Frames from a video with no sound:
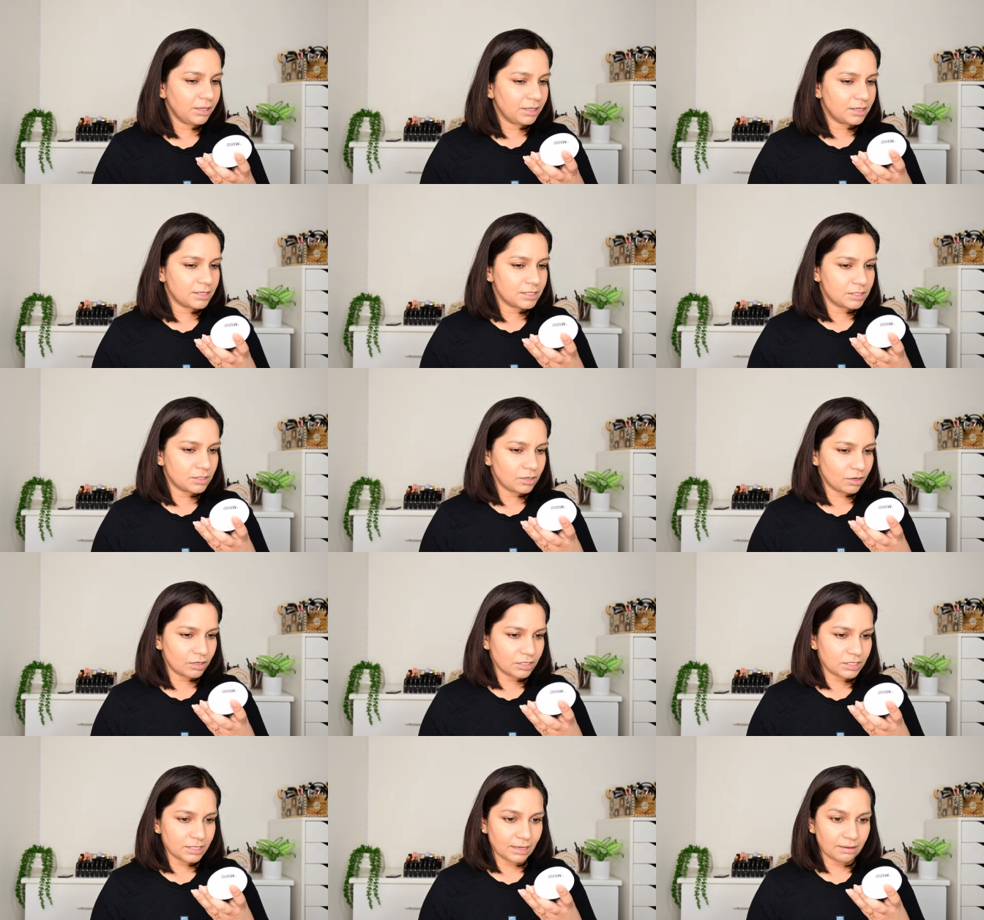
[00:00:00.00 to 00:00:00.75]
It is
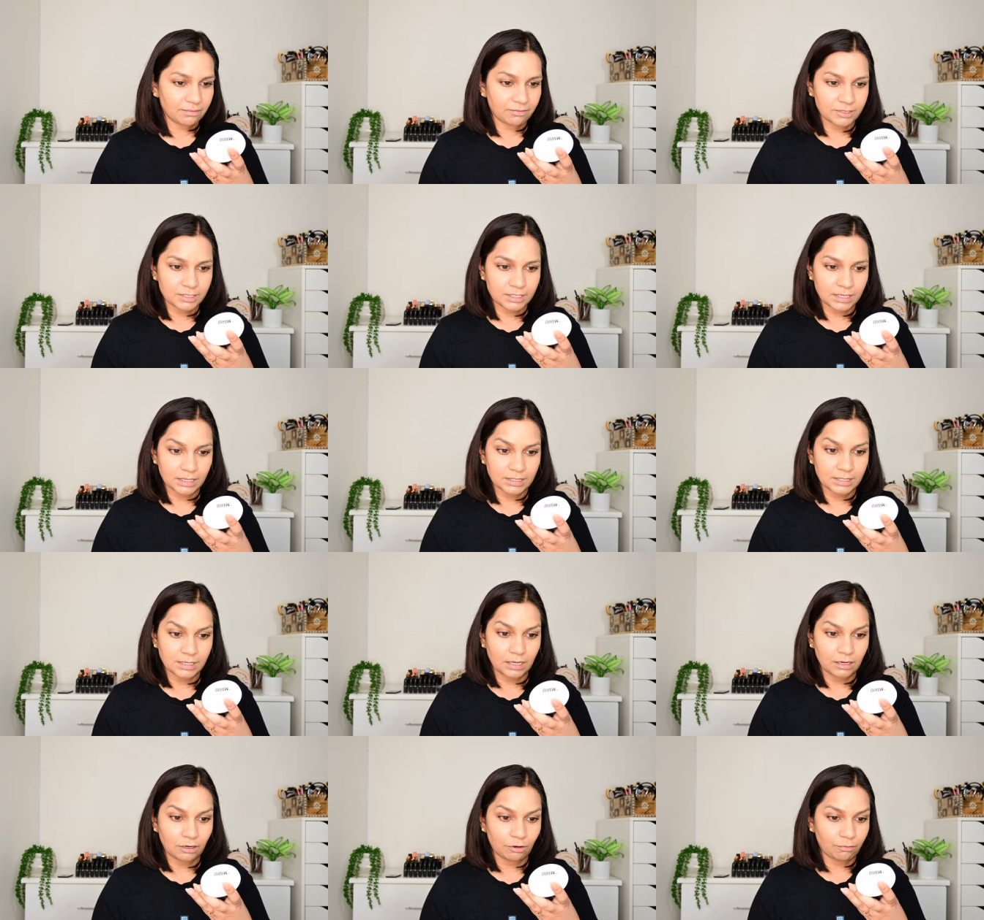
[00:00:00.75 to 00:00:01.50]
not
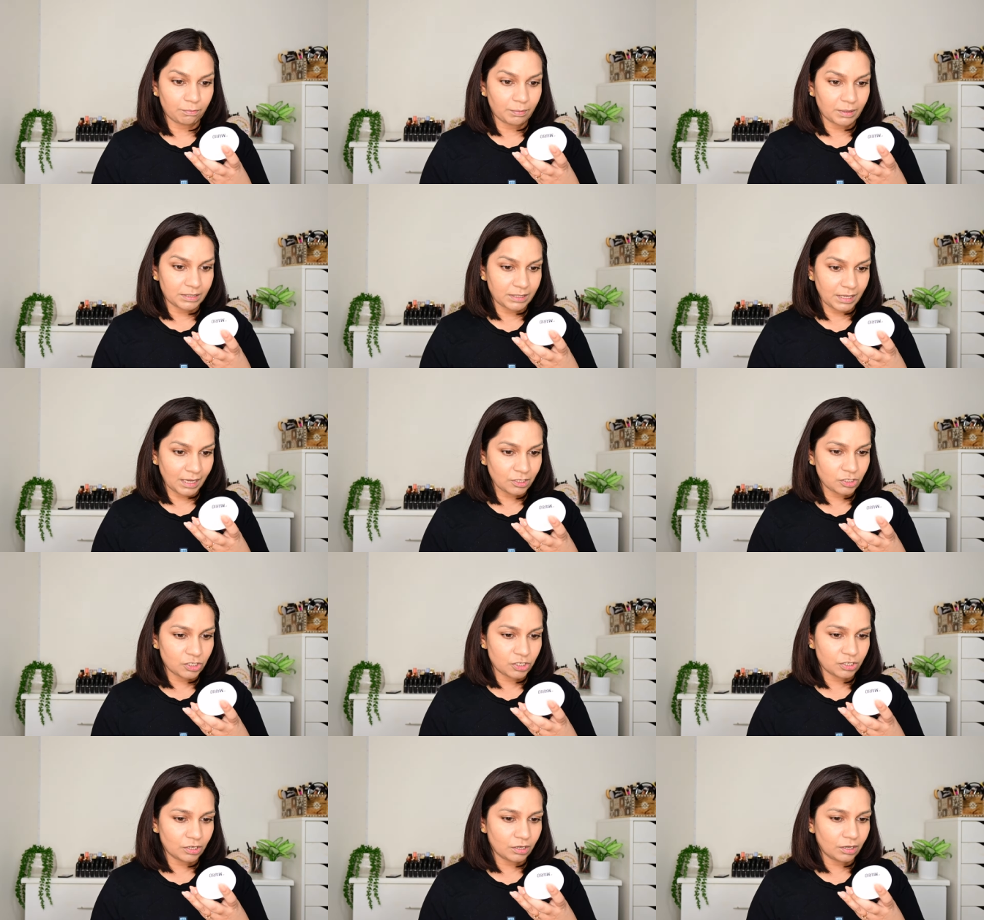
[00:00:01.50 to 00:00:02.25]
emphasizing any of my
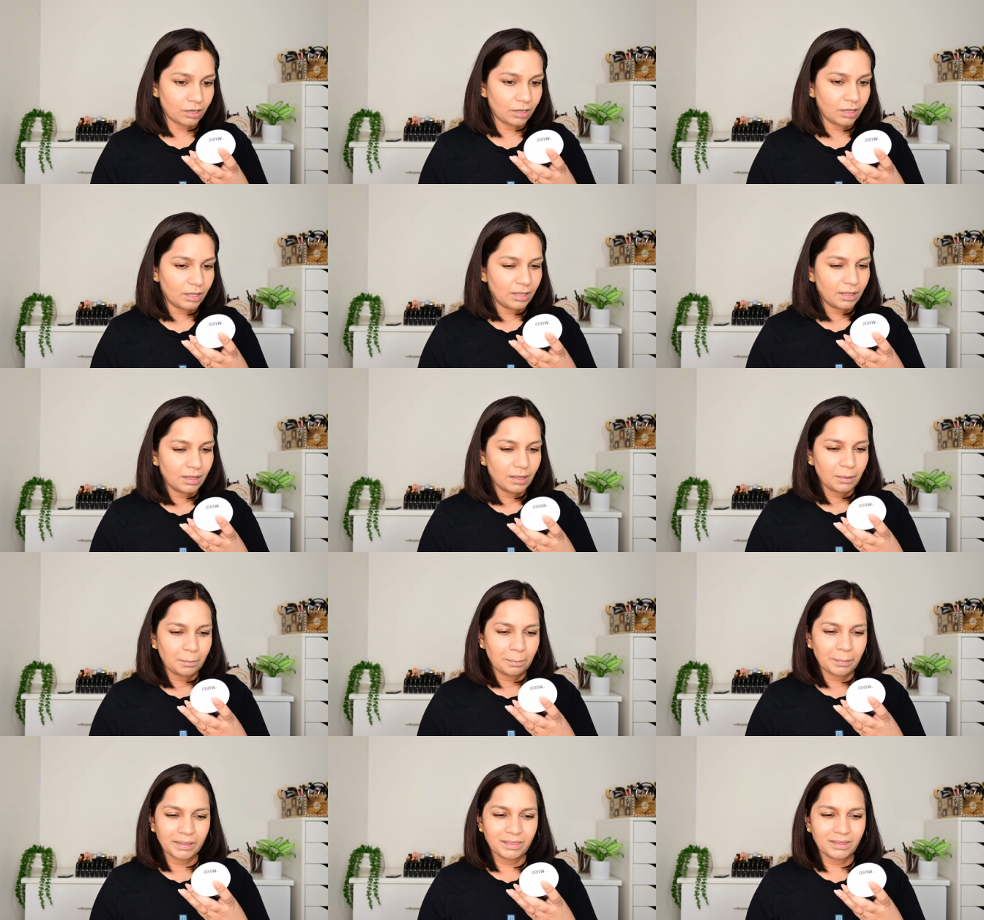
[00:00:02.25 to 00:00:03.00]
texture.
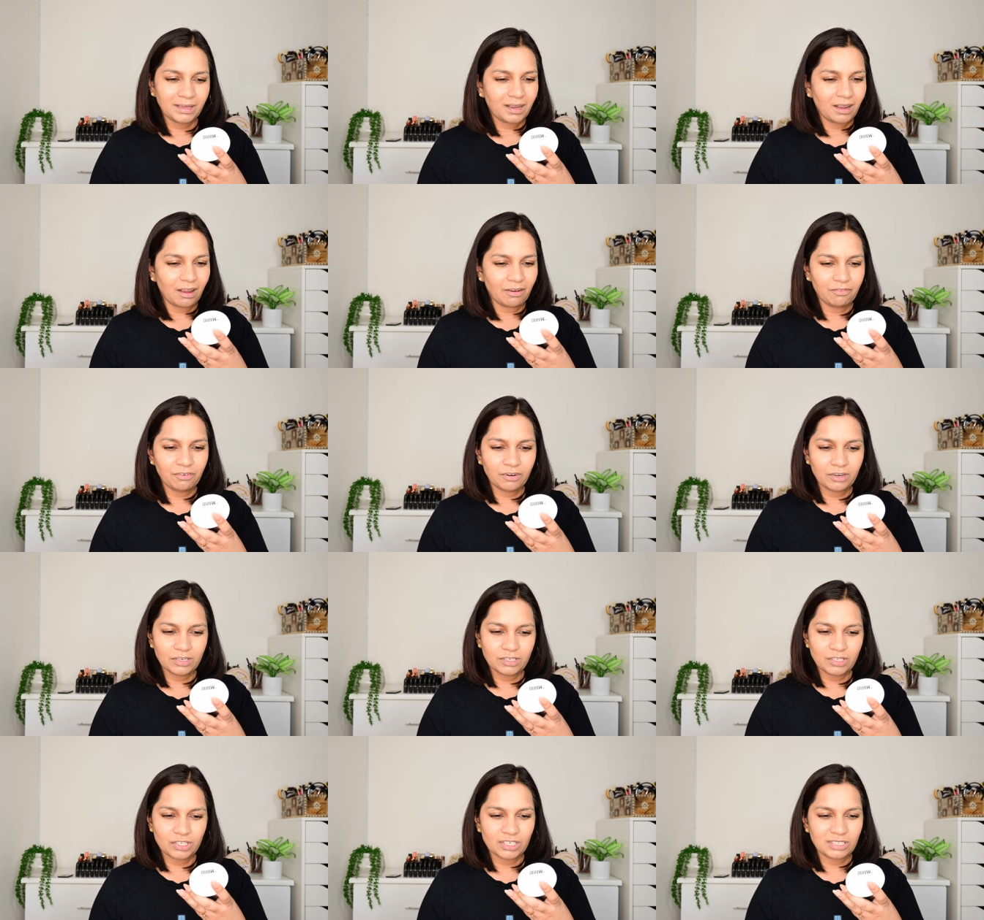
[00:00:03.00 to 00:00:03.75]
But the
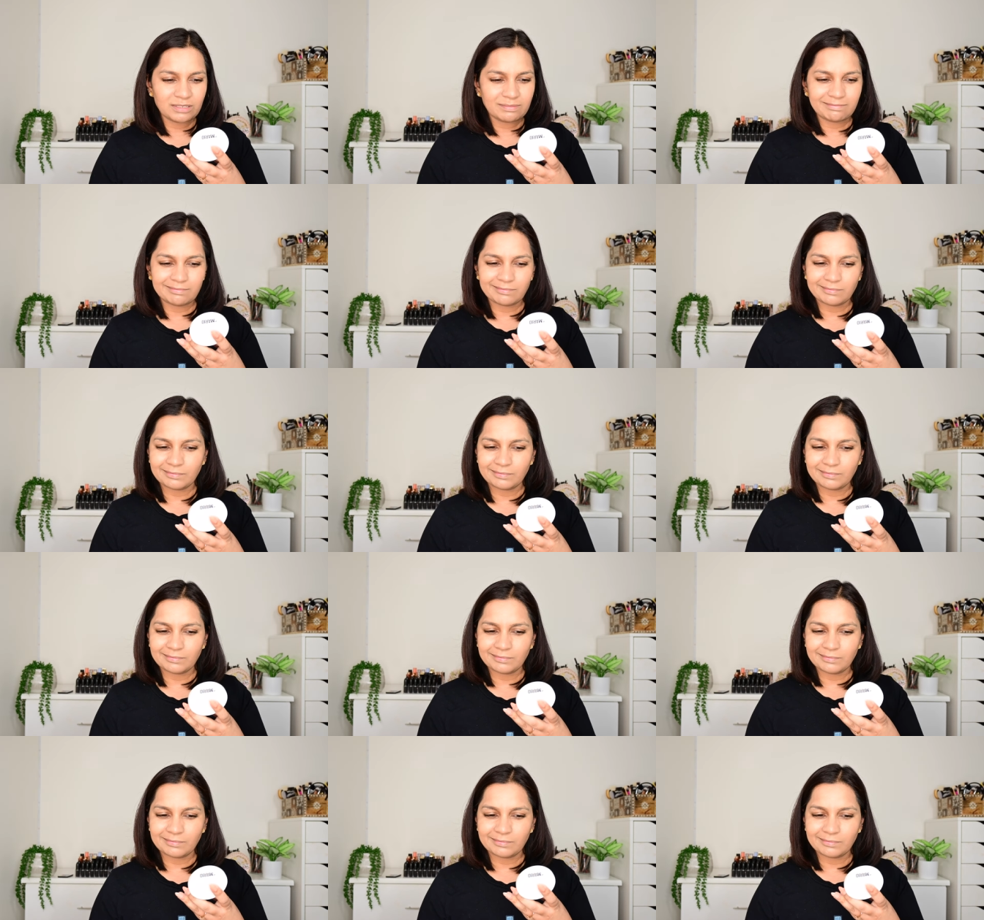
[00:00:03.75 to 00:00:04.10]
coverage,